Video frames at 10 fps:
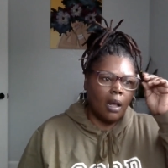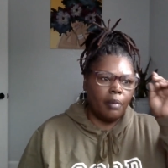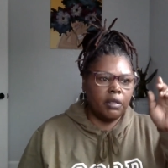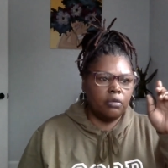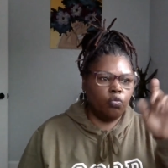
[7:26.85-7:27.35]

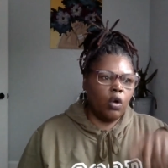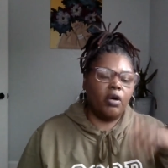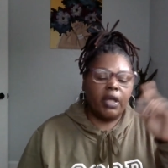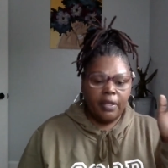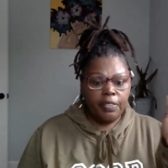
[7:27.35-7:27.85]
I mean,
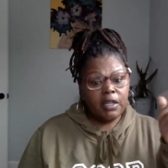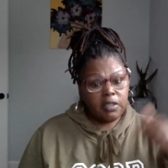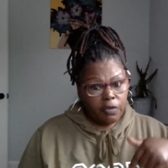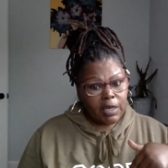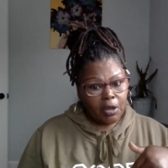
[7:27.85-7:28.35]
well, in
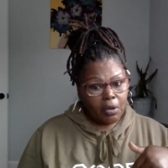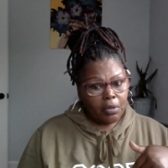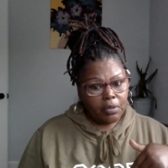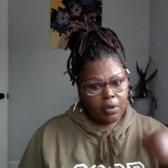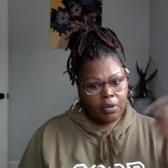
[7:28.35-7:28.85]
this video,
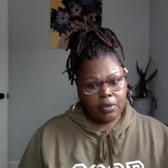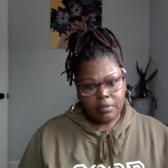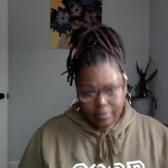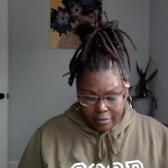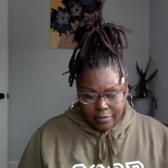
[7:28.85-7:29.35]

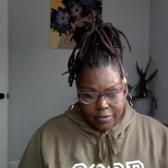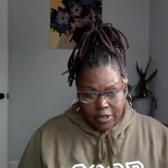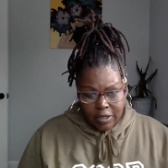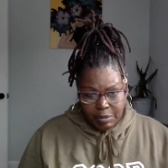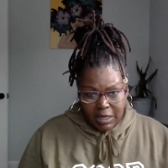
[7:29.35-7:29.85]

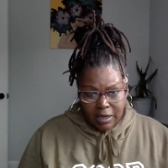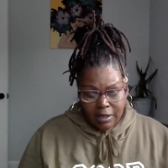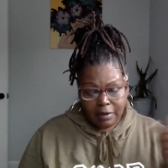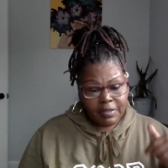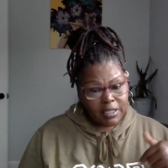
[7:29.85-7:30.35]
in the
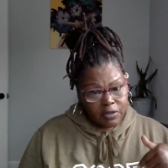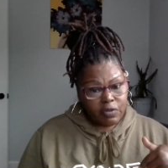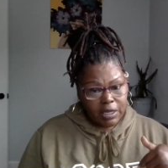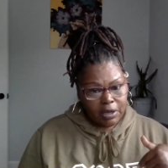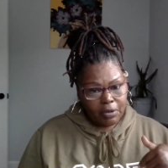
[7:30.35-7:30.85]
beginning of this
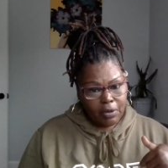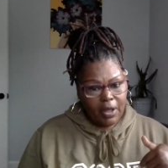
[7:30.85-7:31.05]
video.